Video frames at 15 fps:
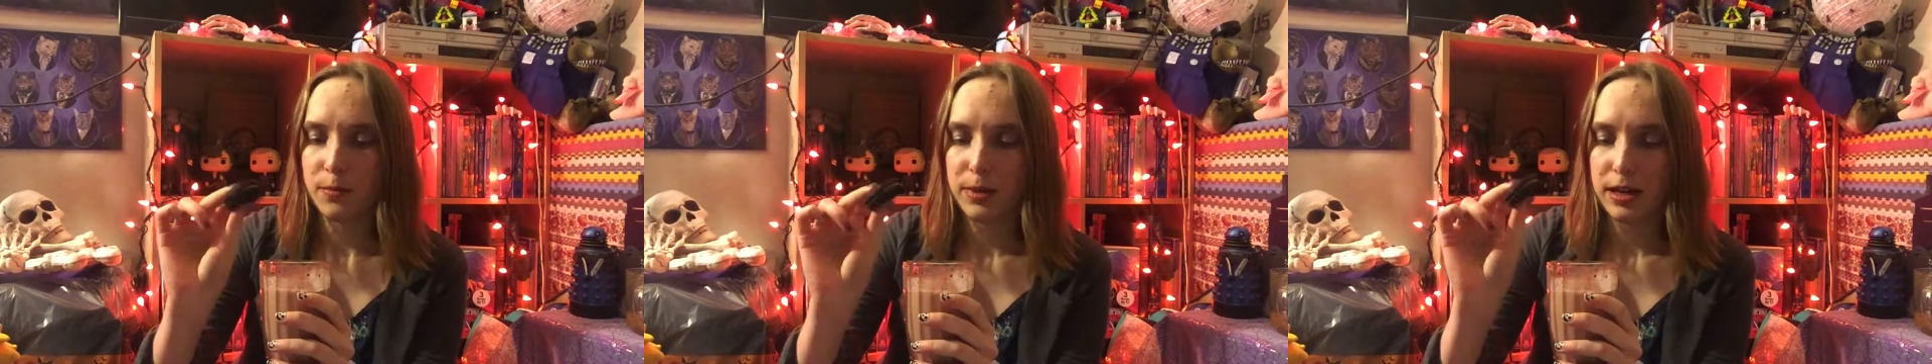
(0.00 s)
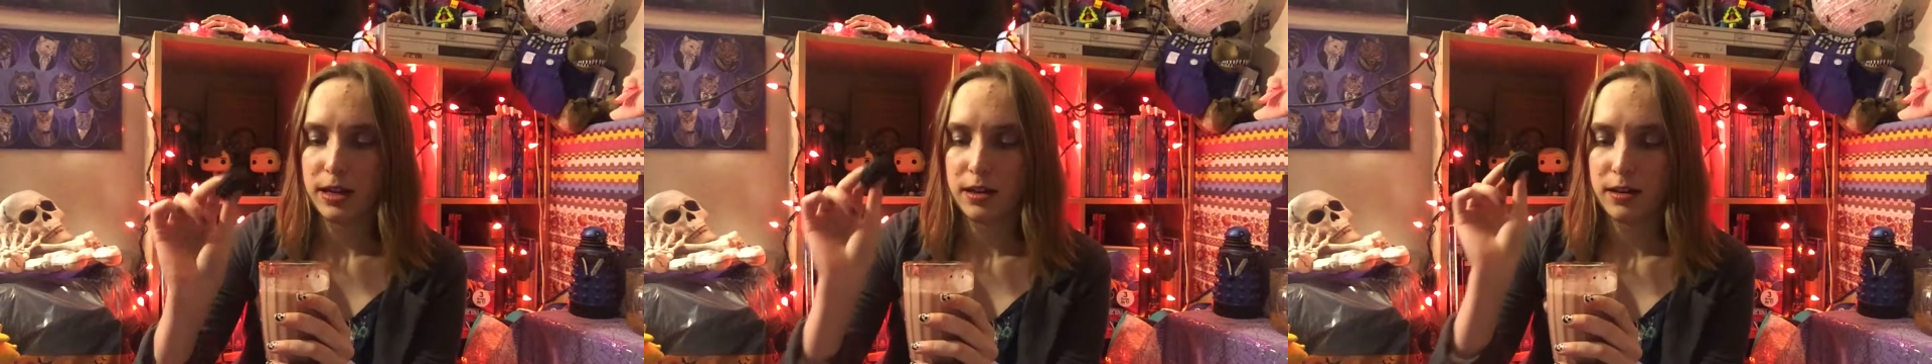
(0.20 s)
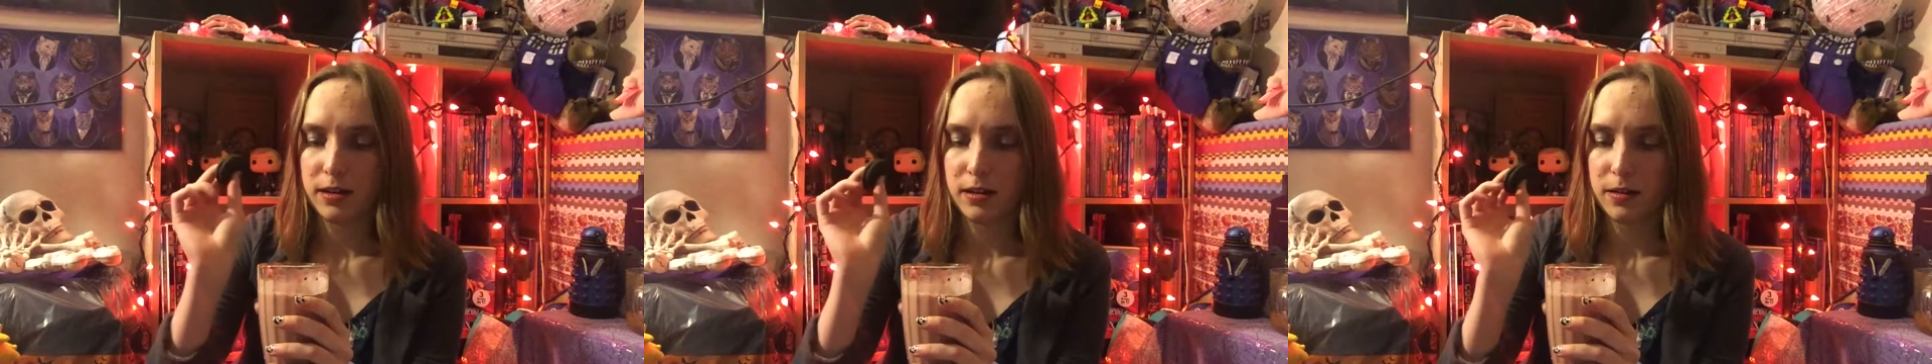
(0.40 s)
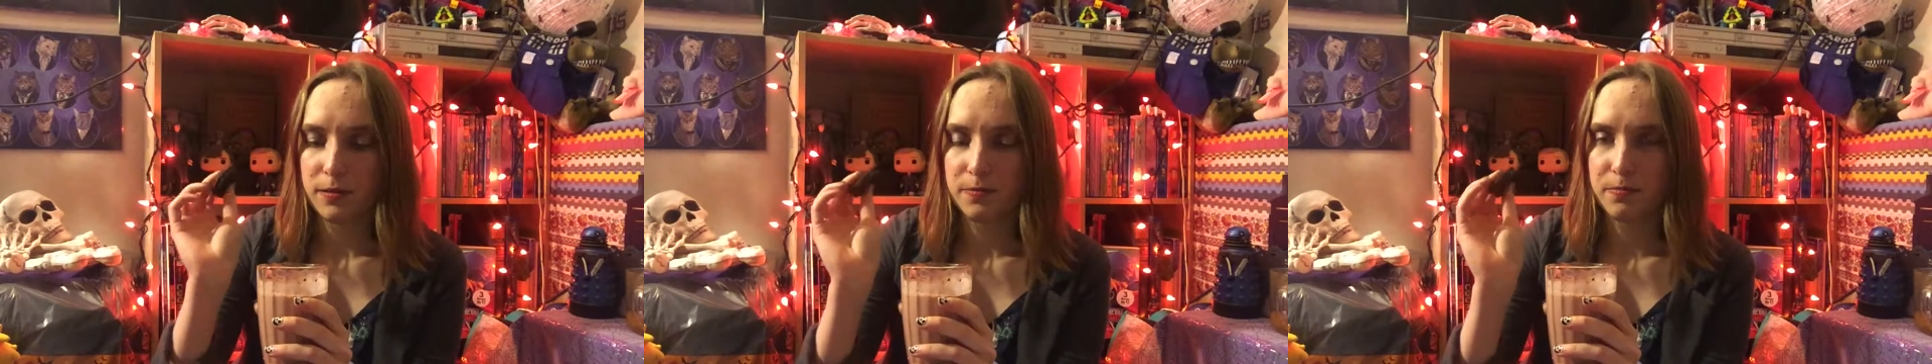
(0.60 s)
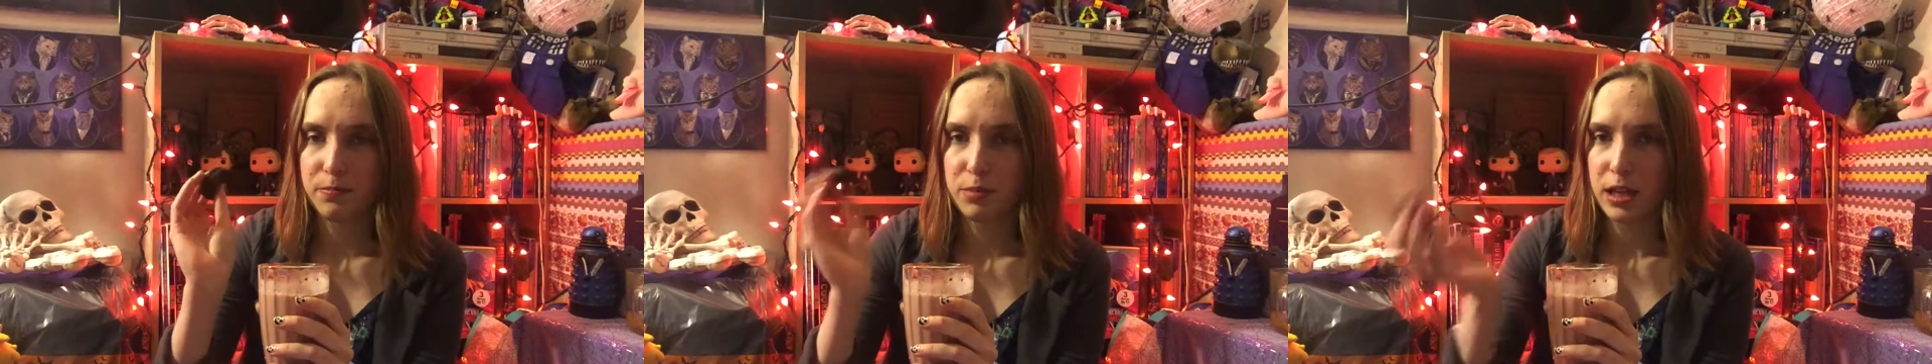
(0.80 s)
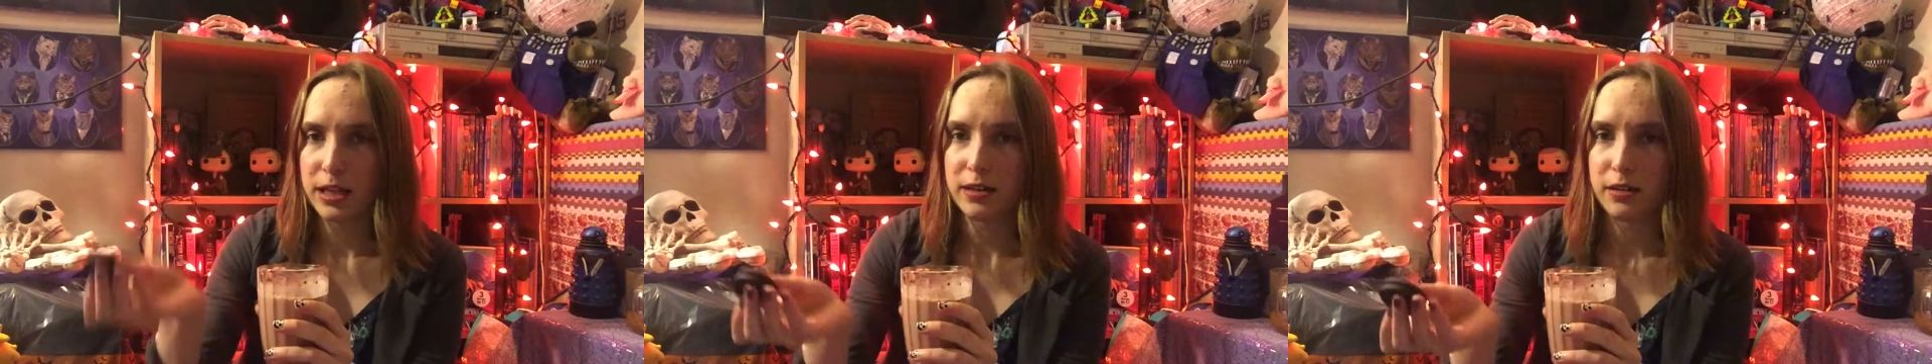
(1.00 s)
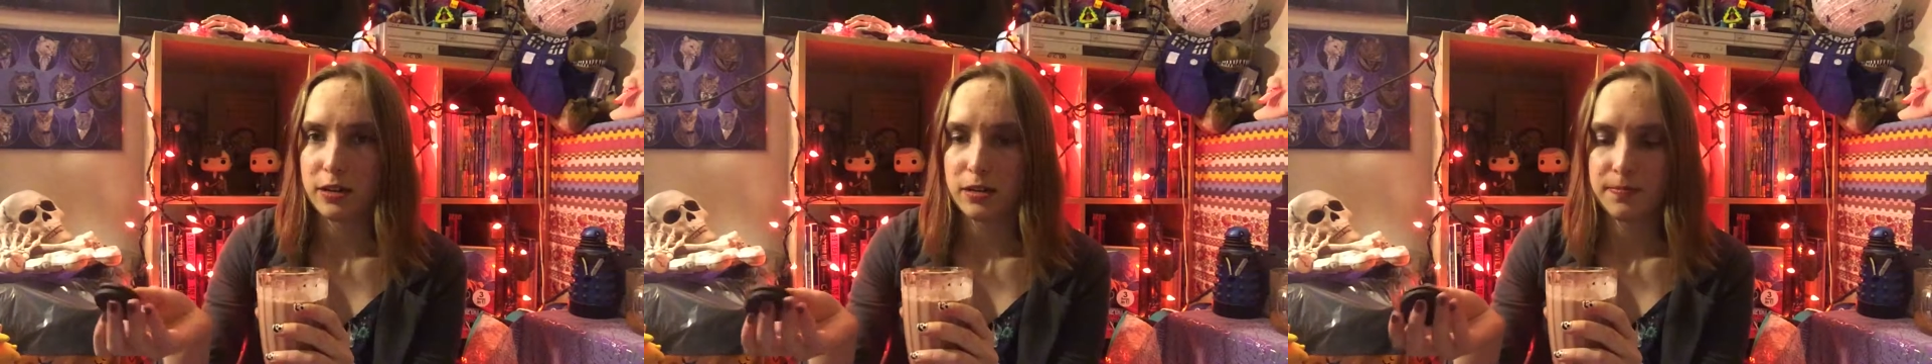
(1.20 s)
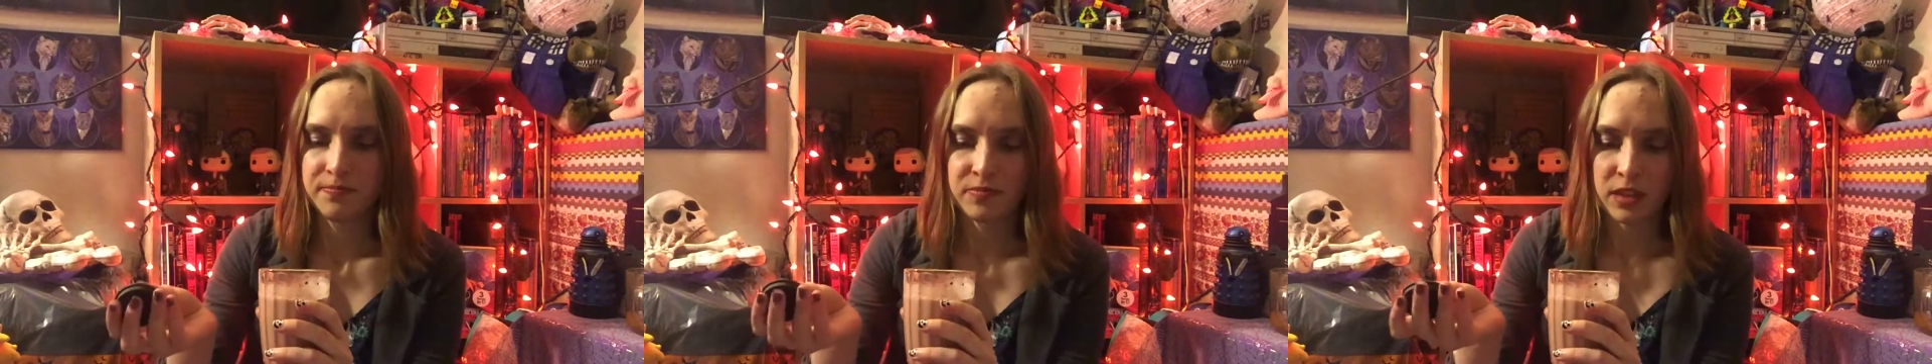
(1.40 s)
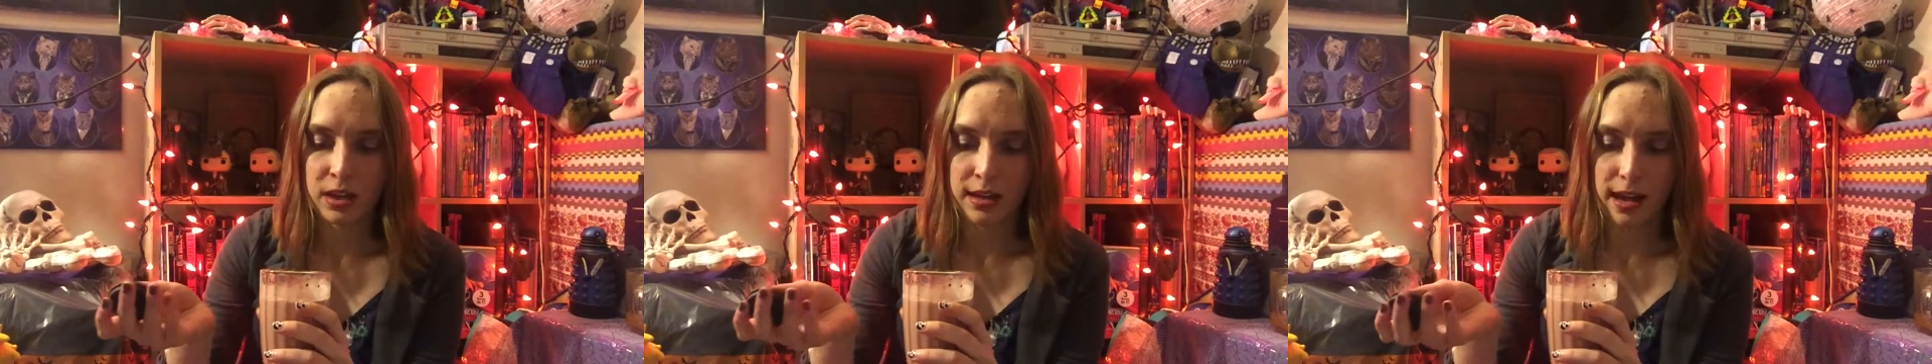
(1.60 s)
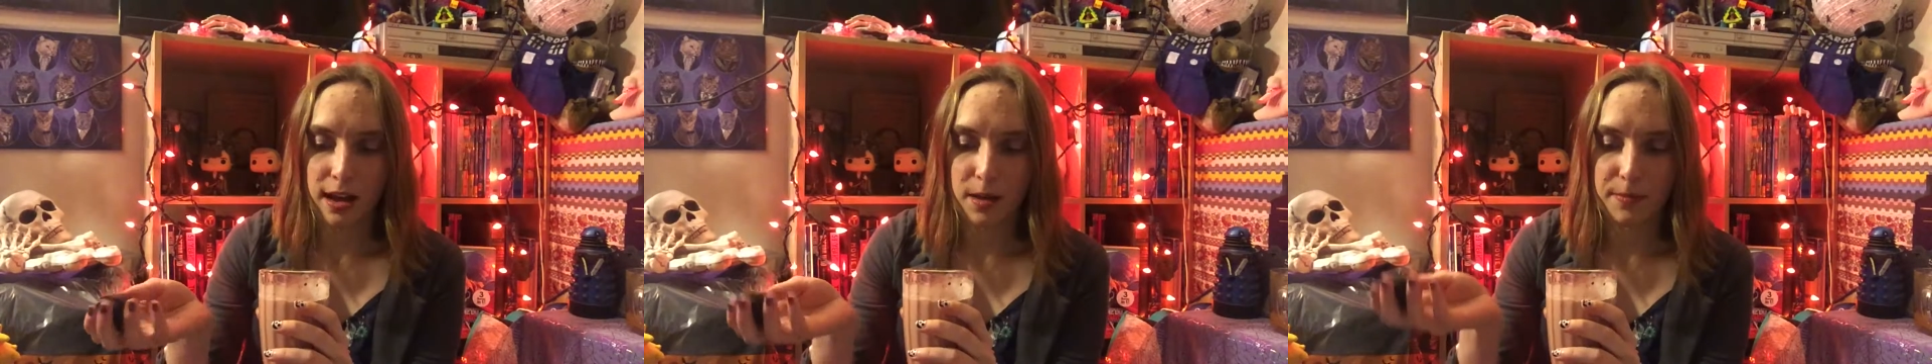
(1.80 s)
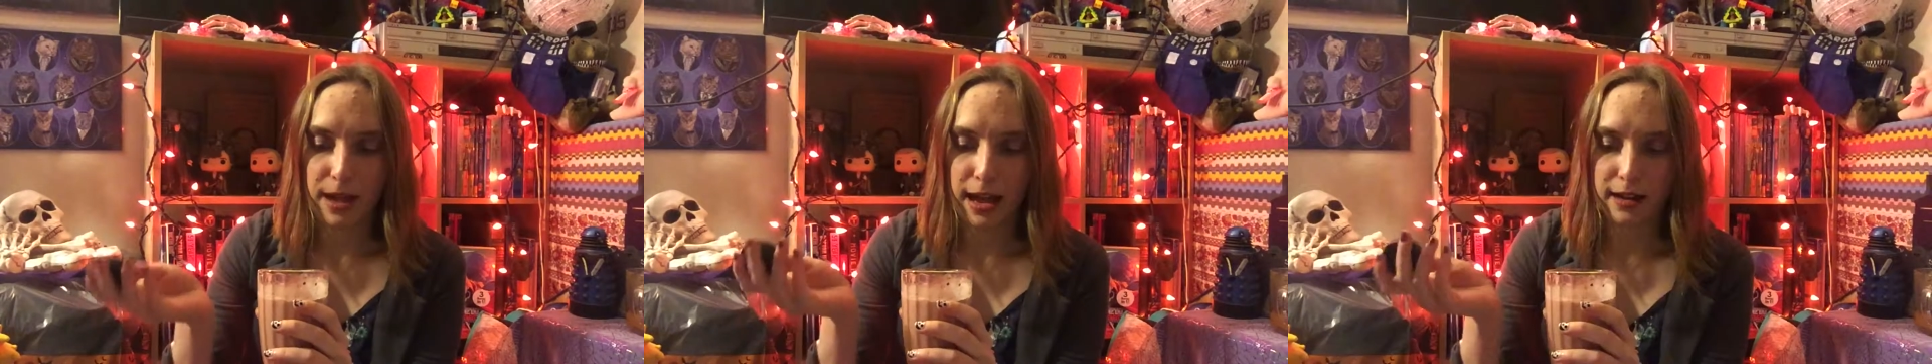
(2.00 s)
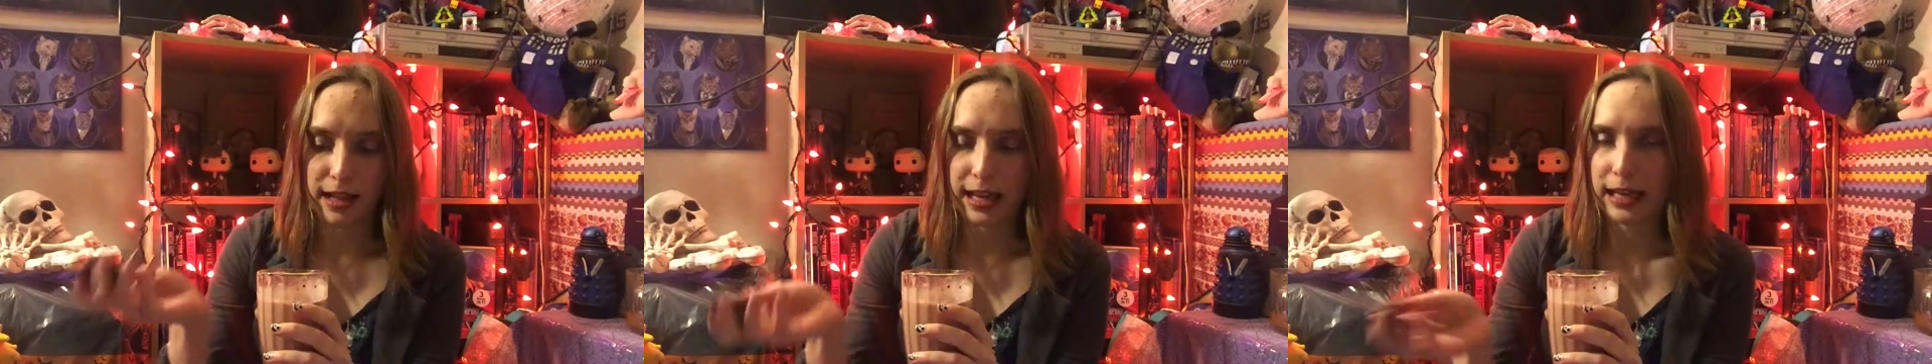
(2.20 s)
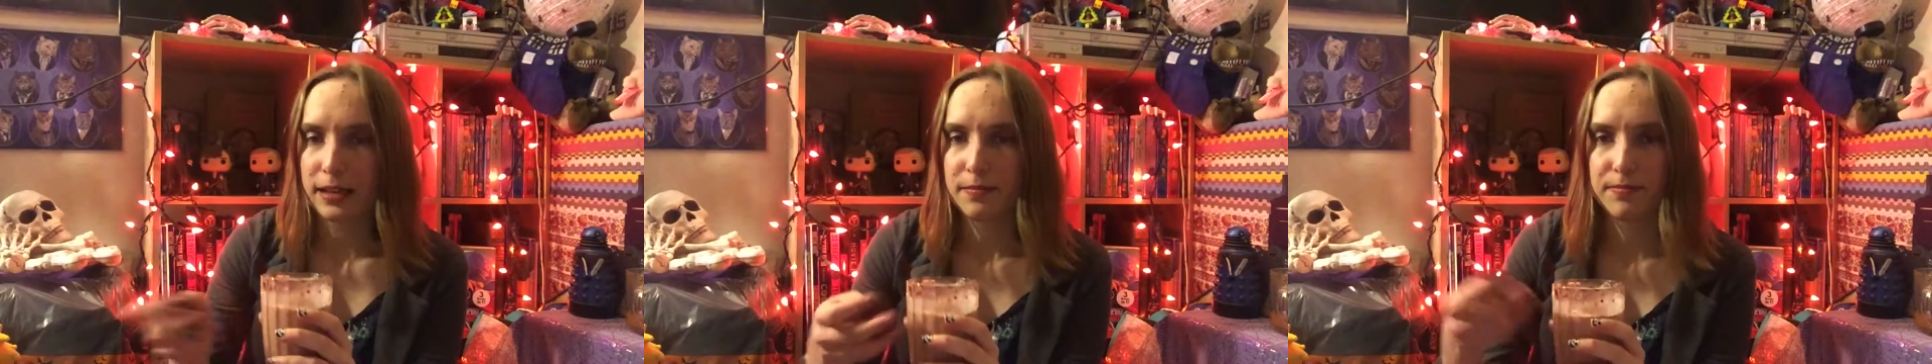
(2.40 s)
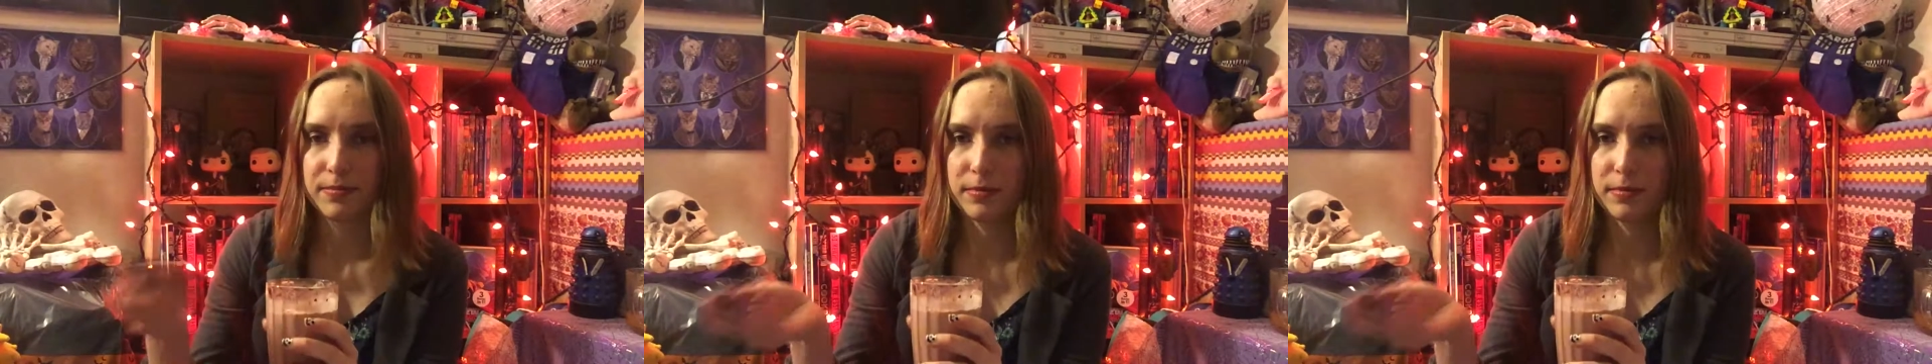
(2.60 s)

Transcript: in a blender, add like